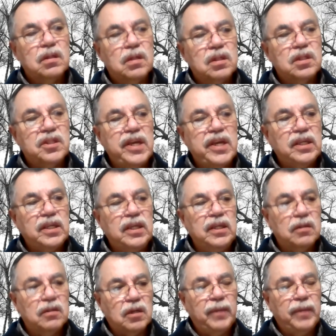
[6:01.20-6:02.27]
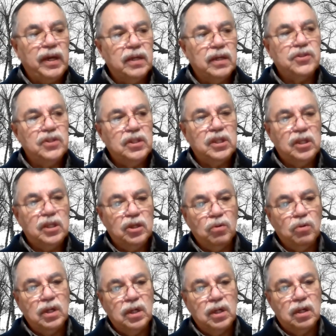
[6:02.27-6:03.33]
taking Comanche,
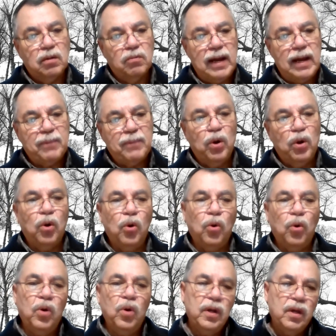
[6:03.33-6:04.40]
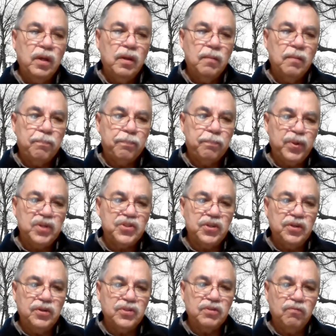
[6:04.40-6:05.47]
Kiowa, Arapaho
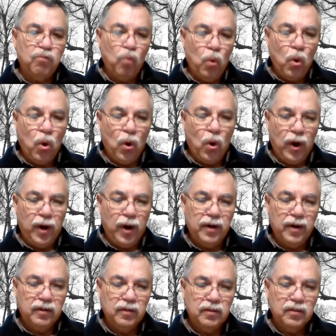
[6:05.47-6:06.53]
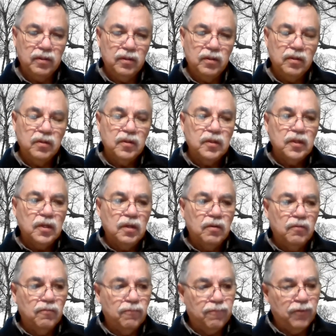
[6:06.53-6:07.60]
prisoners of war
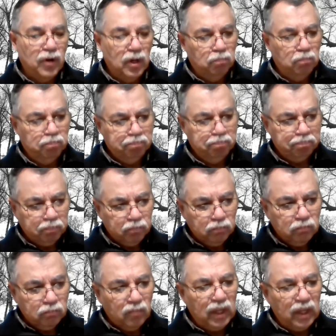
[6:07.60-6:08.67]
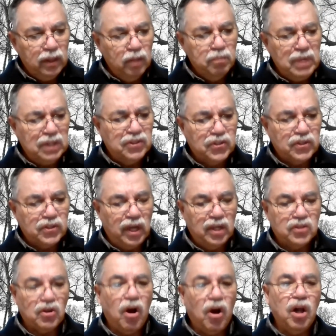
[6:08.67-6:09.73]
from the
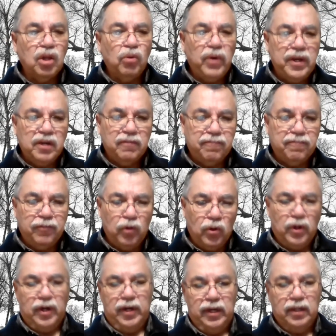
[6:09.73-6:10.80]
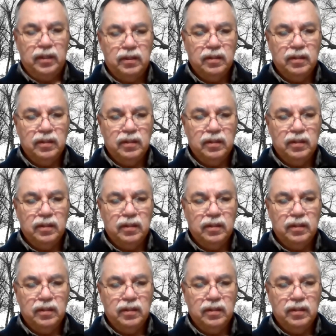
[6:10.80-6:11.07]
mid-states all the way to Florida